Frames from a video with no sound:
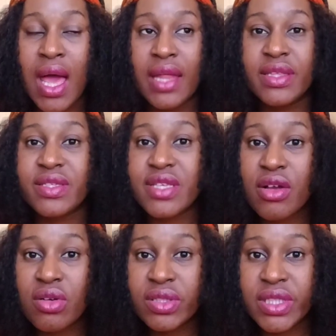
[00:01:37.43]
and the
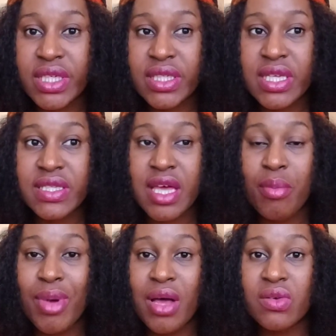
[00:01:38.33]
second thing is
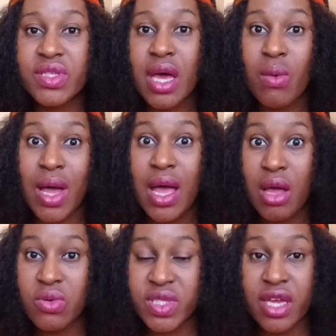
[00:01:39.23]
about our
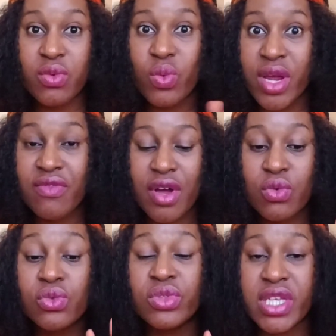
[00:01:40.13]
house, like wherever
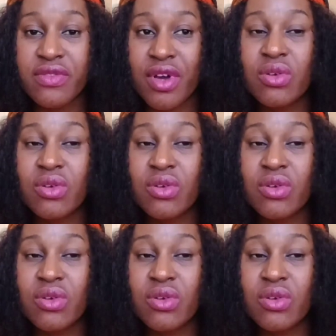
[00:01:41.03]
we will live.